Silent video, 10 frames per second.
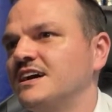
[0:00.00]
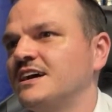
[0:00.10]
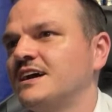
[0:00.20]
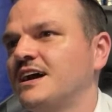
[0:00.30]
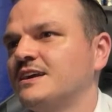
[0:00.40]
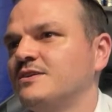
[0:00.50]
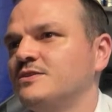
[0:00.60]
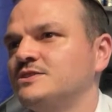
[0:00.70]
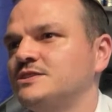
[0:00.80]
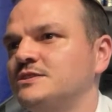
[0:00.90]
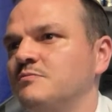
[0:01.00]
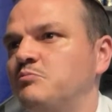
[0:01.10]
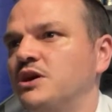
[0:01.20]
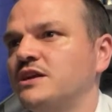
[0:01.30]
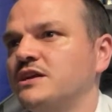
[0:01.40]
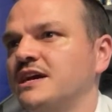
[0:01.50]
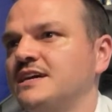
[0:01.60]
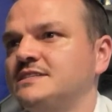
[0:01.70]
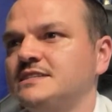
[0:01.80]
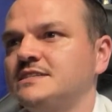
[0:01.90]
Carlos
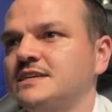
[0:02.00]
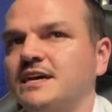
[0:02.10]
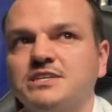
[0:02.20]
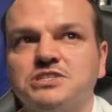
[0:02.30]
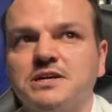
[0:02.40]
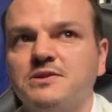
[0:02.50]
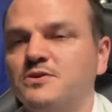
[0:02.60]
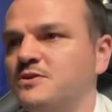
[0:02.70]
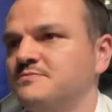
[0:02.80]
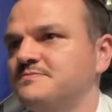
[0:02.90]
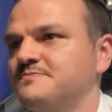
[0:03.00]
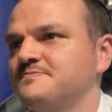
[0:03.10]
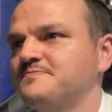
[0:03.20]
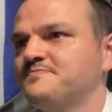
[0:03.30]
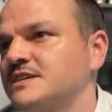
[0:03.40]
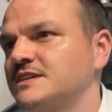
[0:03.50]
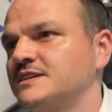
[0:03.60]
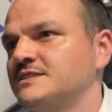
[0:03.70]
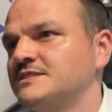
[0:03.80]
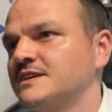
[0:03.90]
Bernes is saying shalom.
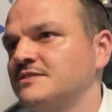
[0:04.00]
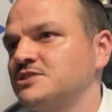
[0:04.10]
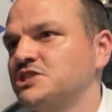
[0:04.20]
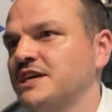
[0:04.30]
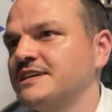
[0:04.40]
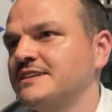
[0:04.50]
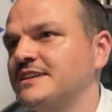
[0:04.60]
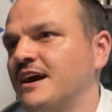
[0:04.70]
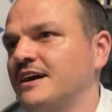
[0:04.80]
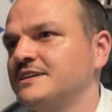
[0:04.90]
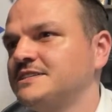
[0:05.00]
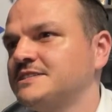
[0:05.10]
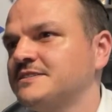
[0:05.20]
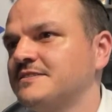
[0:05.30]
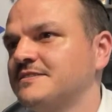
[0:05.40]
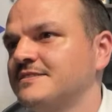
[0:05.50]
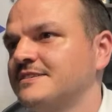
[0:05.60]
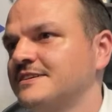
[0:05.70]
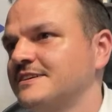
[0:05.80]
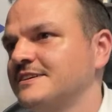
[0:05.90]
So Shane Deist
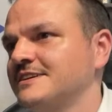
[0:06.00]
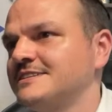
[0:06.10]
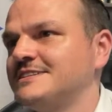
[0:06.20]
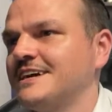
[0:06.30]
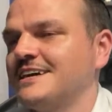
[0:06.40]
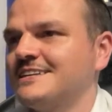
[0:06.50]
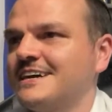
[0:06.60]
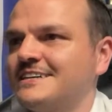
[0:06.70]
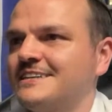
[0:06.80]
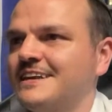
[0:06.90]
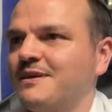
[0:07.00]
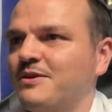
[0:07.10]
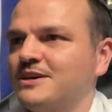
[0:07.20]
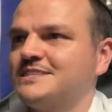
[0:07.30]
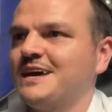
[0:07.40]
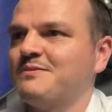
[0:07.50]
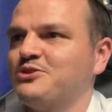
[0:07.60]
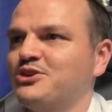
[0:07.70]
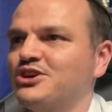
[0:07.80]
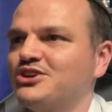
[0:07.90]
is saying that Rabbi Sam
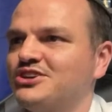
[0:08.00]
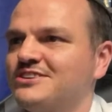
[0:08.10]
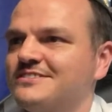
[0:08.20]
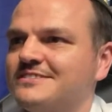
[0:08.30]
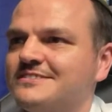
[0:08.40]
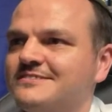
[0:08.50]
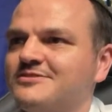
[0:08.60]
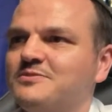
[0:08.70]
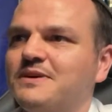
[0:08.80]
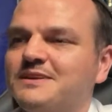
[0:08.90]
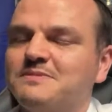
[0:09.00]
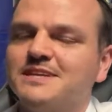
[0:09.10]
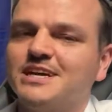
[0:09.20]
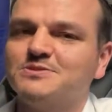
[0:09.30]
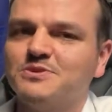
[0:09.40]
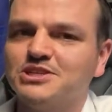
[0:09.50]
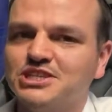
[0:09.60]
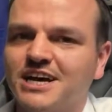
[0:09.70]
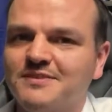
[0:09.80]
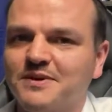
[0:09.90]
Thurgood from Beit Midrash
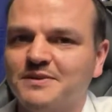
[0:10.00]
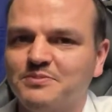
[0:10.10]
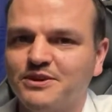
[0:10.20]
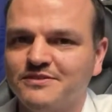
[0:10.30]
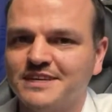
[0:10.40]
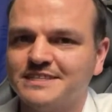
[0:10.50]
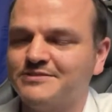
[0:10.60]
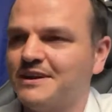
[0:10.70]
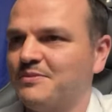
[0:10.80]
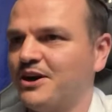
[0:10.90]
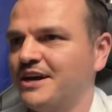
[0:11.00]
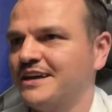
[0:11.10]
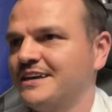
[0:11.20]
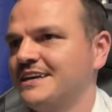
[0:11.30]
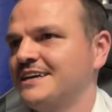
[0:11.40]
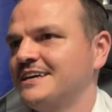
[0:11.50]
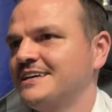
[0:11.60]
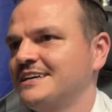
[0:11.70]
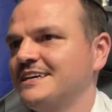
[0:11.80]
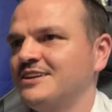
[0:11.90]
Morashah, my previous rabbi
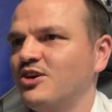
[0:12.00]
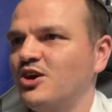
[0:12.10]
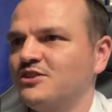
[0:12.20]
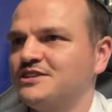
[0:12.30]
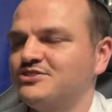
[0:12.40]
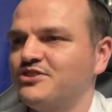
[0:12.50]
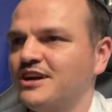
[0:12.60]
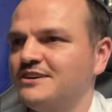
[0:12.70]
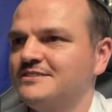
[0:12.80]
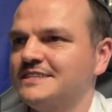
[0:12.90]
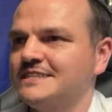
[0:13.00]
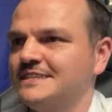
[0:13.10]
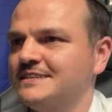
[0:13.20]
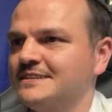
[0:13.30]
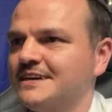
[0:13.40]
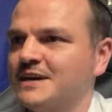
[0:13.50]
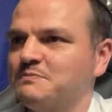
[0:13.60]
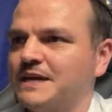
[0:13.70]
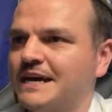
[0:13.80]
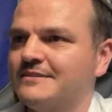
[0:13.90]
in Arthur's Road in Cape
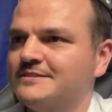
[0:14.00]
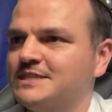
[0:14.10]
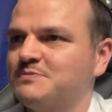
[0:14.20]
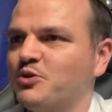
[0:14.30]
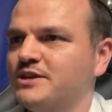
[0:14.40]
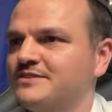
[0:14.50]
Town, Sea Point,